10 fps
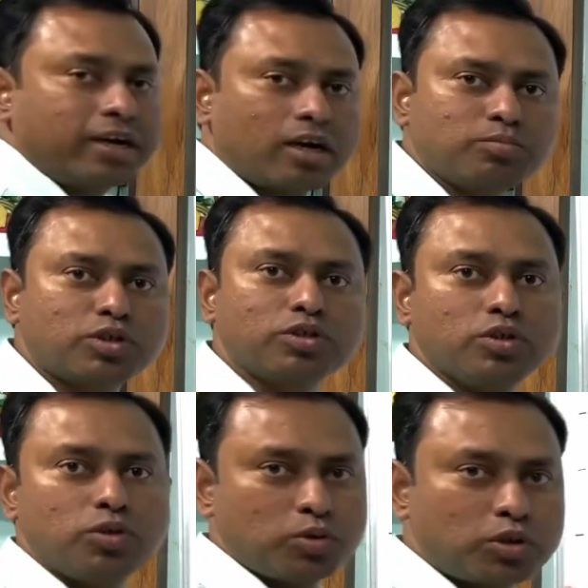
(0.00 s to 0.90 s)
terms
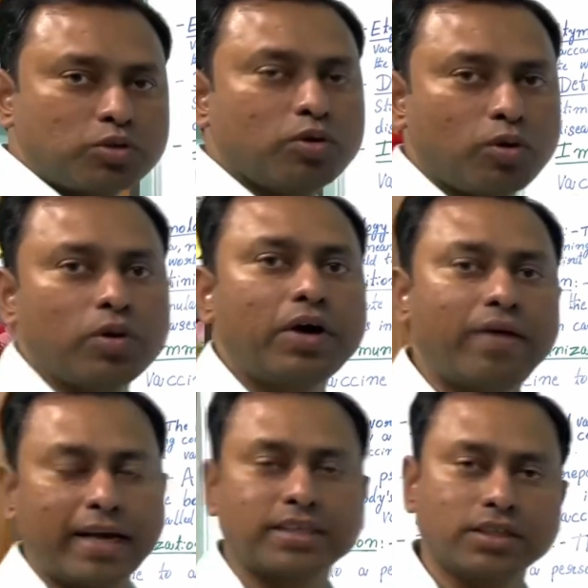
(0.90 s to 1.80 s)
used to know the
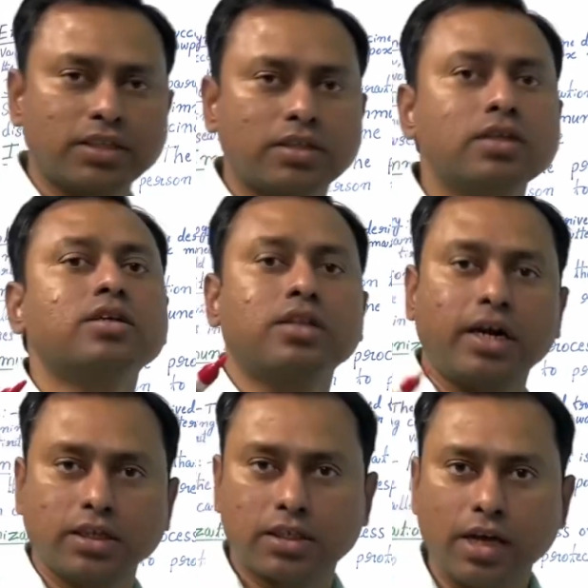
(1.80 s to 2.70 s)
vaccines,
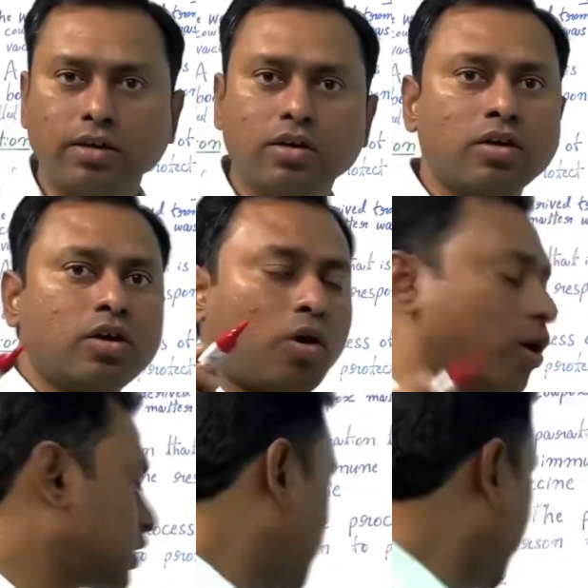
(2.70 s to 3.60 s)
that is the
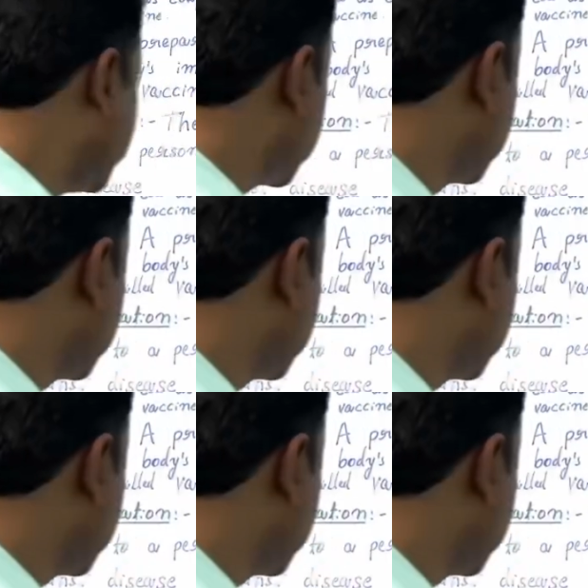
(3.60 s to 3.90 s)
toxides